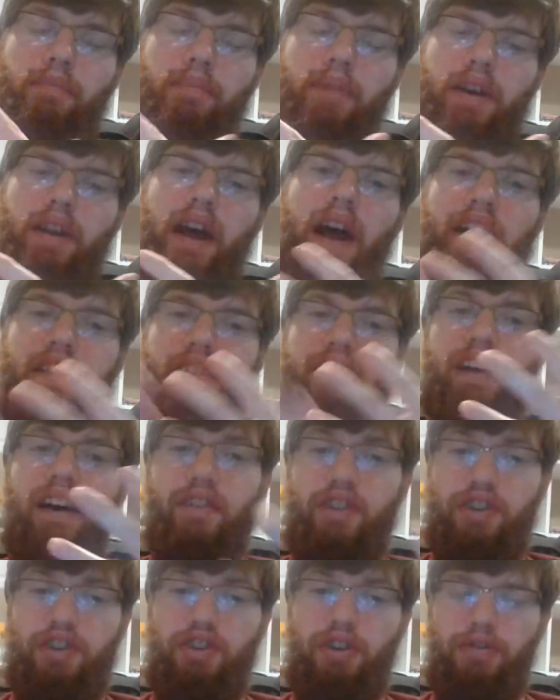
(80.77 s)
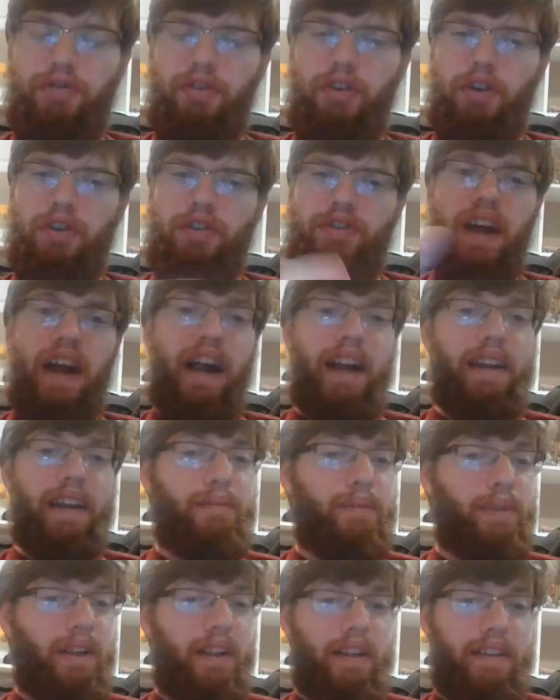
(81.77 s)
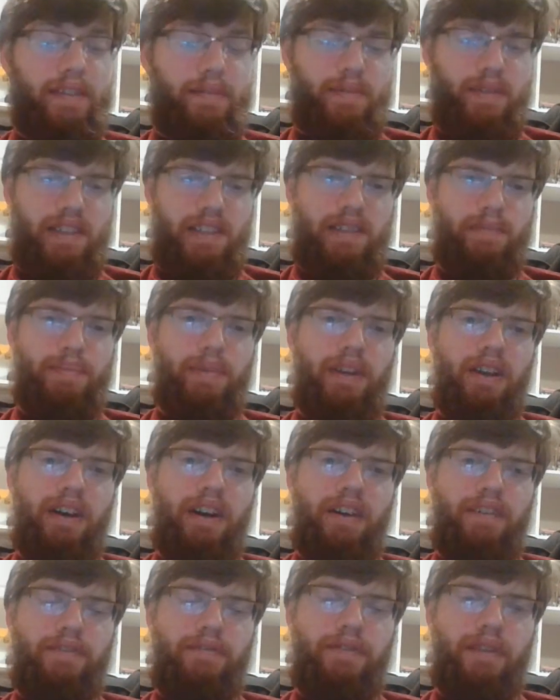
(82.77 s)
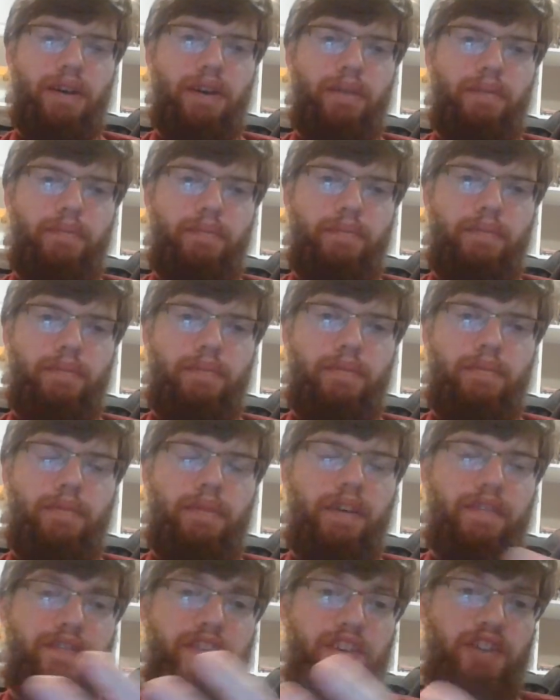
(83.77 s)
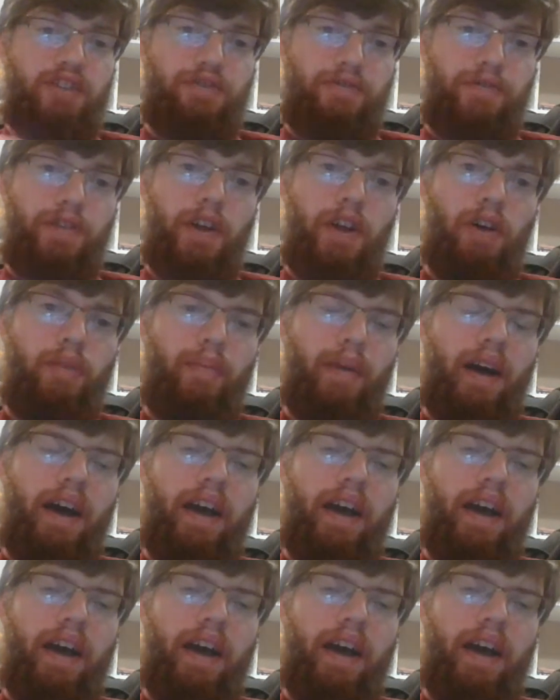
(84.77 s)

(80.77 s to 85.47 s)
But I saw the show first. I didn't realize it was a spin-off from a feature film.